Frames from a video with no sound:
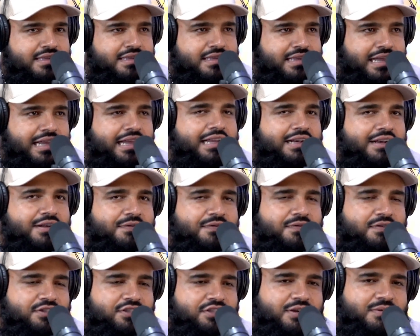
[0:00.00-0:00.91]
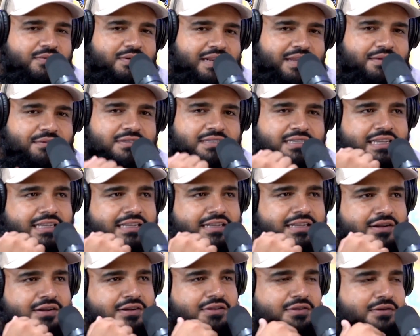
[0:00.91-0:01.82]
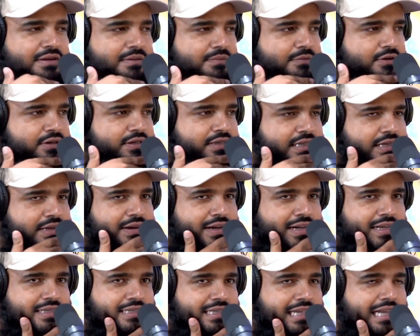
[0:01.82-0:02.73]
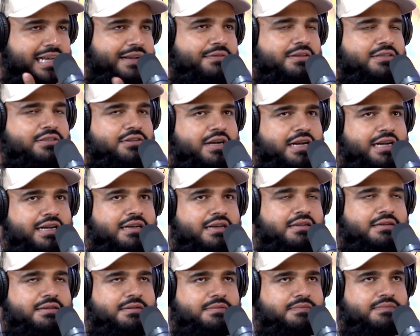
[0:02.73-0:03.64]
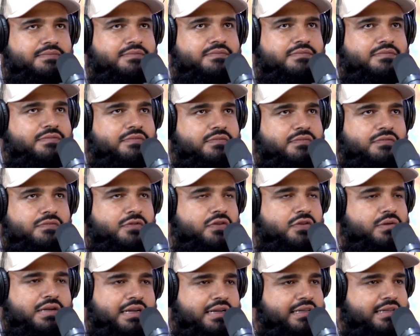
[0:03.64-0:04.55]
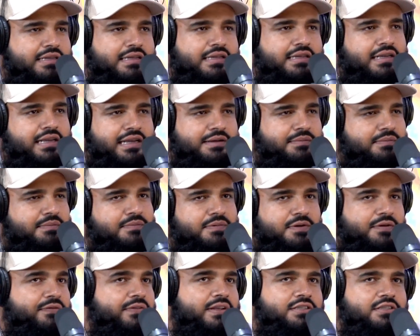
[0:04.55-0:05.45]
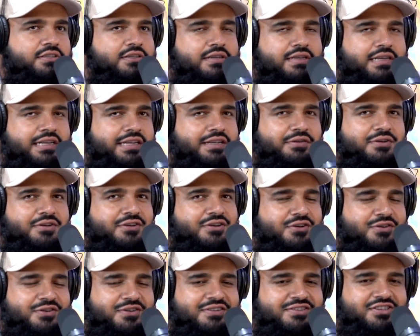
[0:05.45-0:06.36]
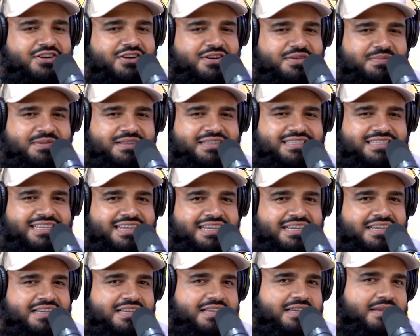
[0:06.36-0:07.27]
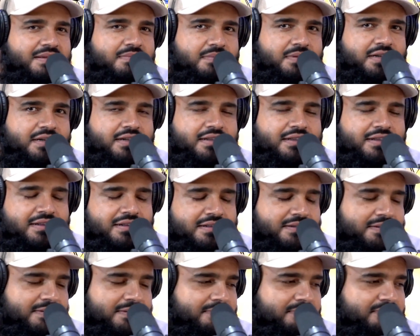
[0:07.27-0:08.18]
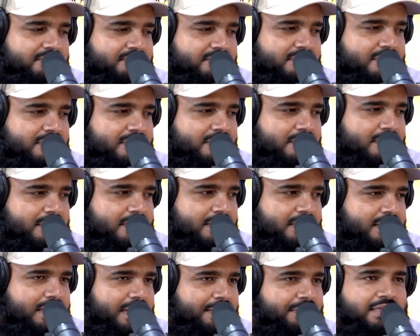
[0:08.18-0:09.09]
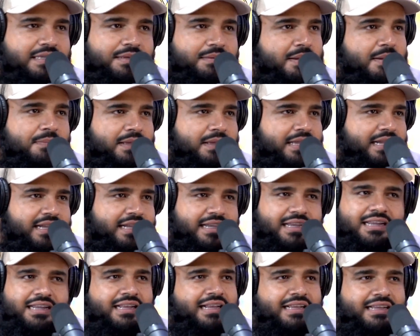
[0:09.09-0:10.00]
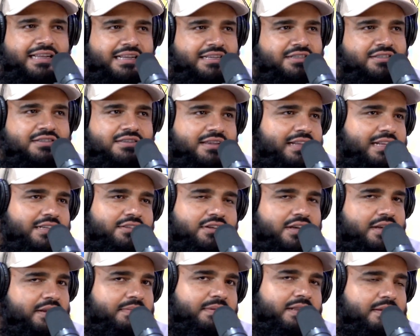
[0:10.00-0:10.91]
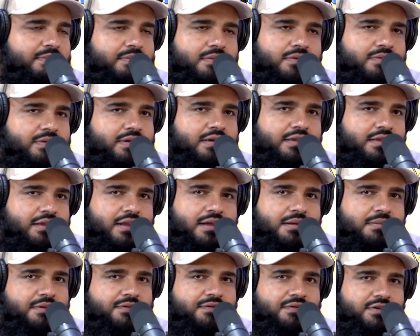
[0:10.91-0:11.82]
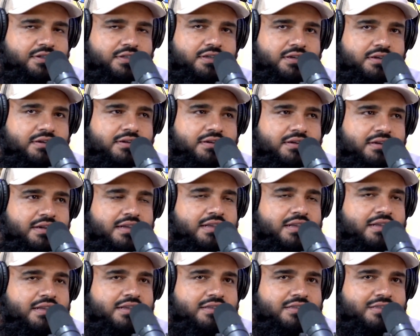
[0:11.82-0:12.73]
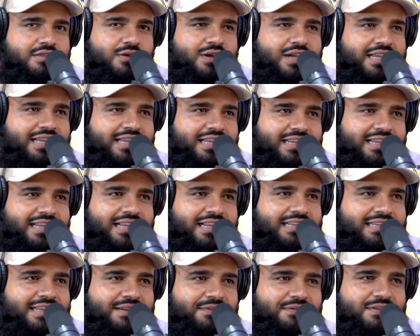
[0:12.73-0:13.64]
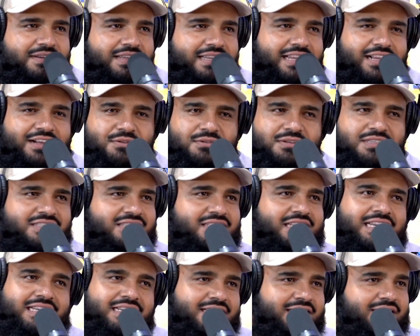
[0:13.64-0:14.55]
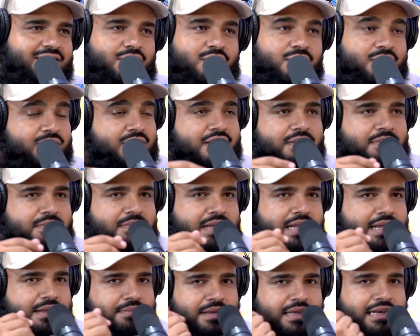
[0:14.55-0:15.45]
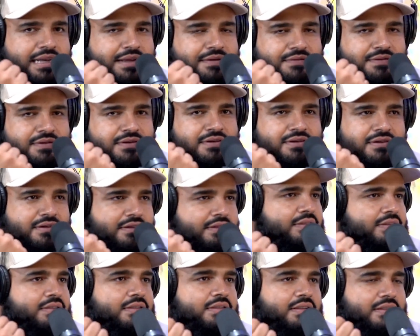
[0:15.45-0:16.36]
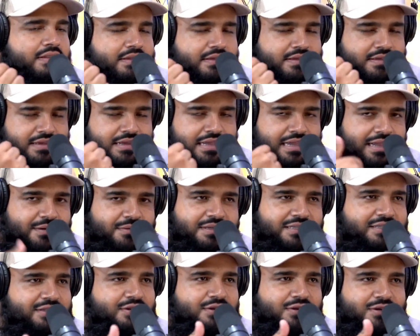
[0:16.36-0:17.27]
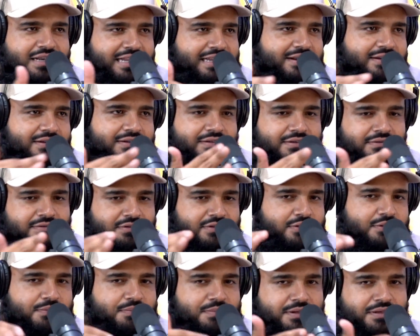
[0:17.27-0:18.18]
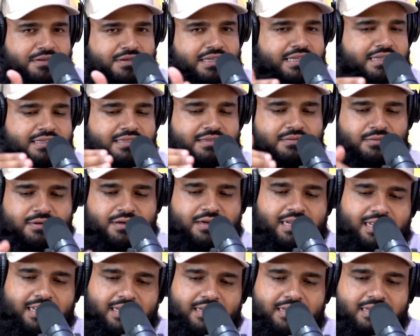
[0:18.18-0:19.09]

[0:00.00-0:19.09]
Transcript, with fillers: I know for sure when I was taking Call of Duty more serious, I never tried doing anything like professionally or go to tournaments, but every time I play, I try to be #1 on the lobby for sure. Oh yeah. So I always like go around the map. I always go like through buildings where like